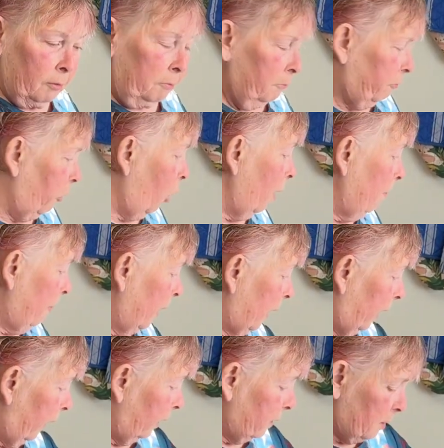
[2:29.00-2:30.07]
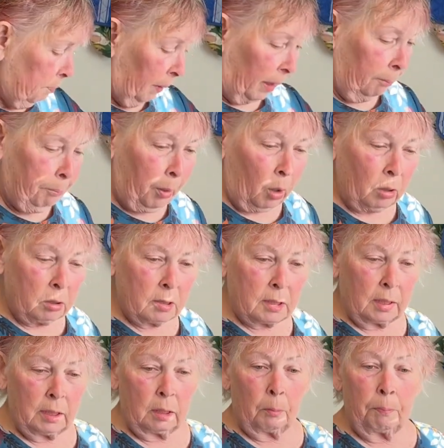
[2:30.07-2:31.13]
fry pans, big pots,
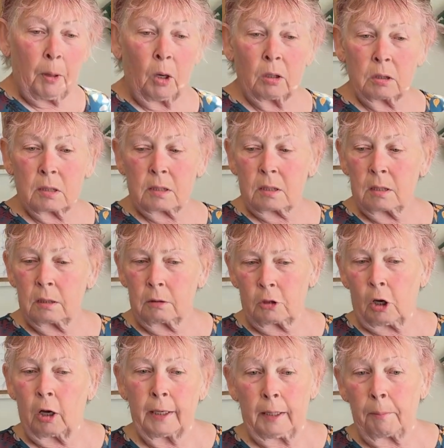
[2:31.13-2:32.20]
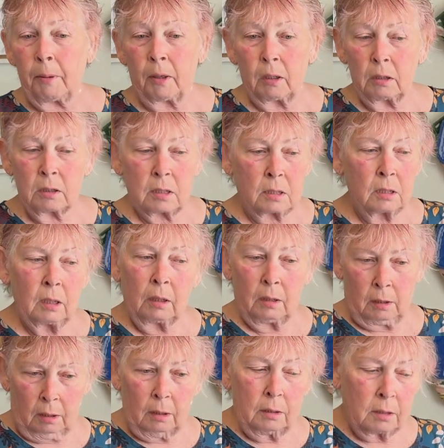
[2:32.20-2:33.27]
little pots, tiny pots.
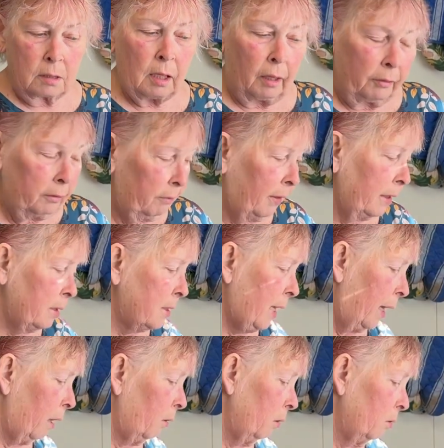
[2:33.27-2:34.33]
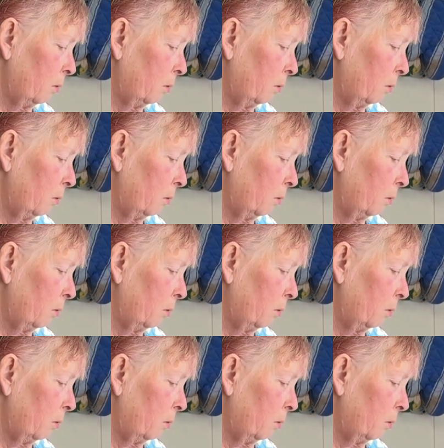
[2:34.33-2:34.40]
So that's our